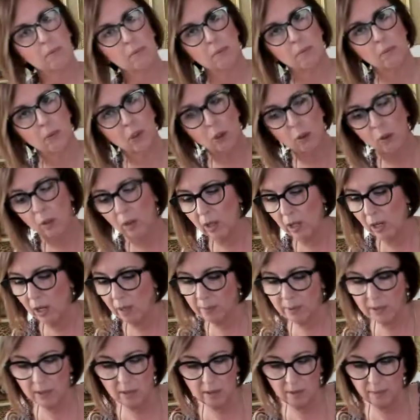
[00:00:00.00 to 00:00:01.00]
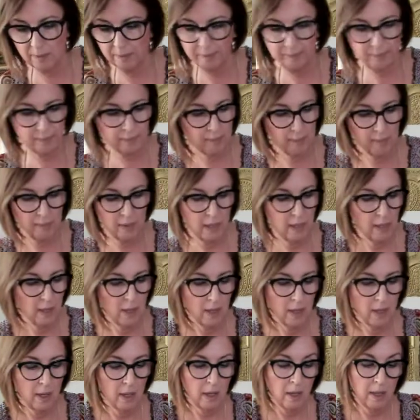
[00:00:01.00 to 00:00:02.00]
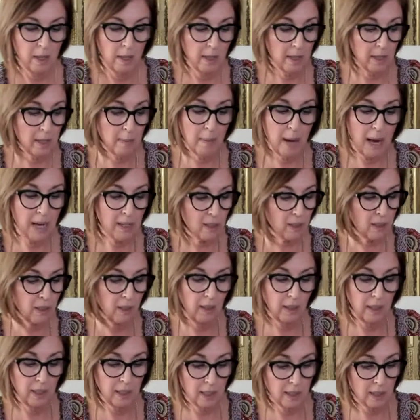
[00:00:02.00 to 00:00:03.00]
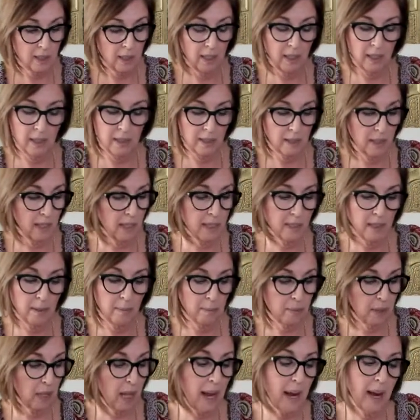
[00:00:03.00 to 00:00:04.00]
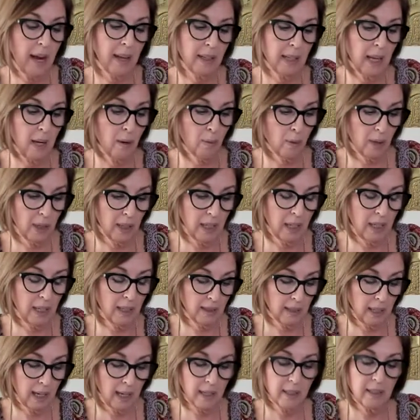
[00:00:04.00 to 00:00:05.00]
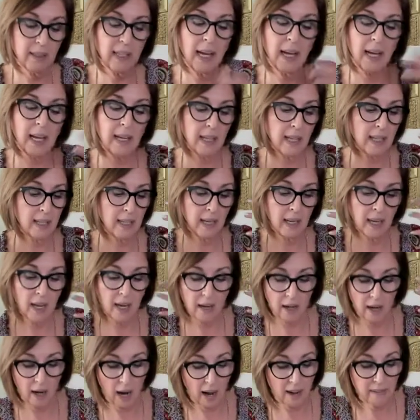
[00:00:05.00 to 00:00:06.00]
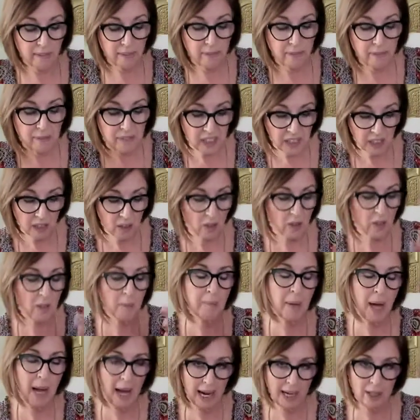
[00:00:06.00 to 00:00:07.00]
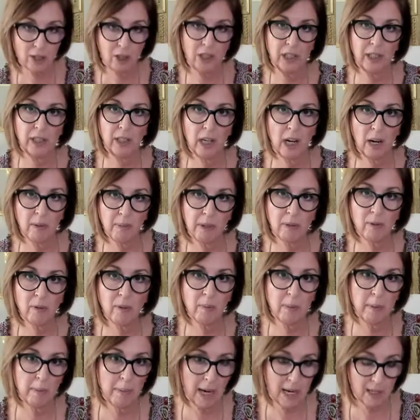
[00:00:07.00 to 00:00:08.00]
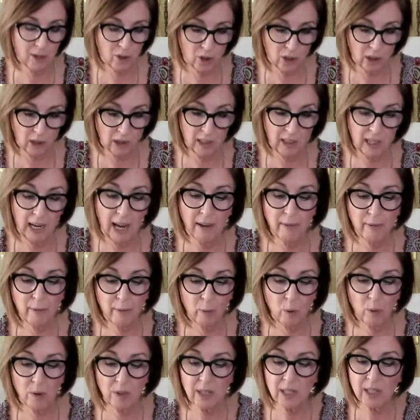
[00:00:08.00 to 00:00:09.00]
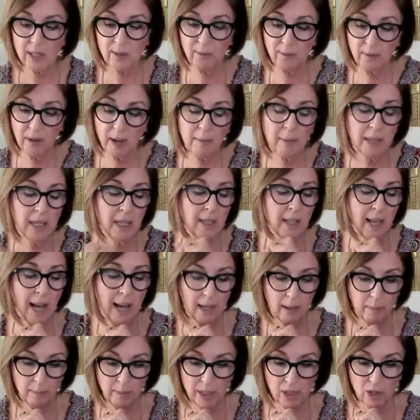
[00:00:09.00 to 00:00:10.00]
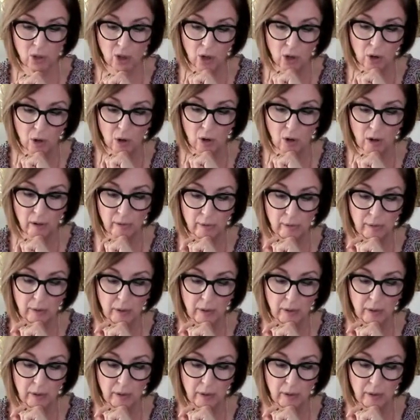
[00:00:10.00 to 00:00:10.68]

Two of Cups. This masculine isn't playing. They really, I feel the passion coming from the masculine, and for this feminine, that can be a turnoff.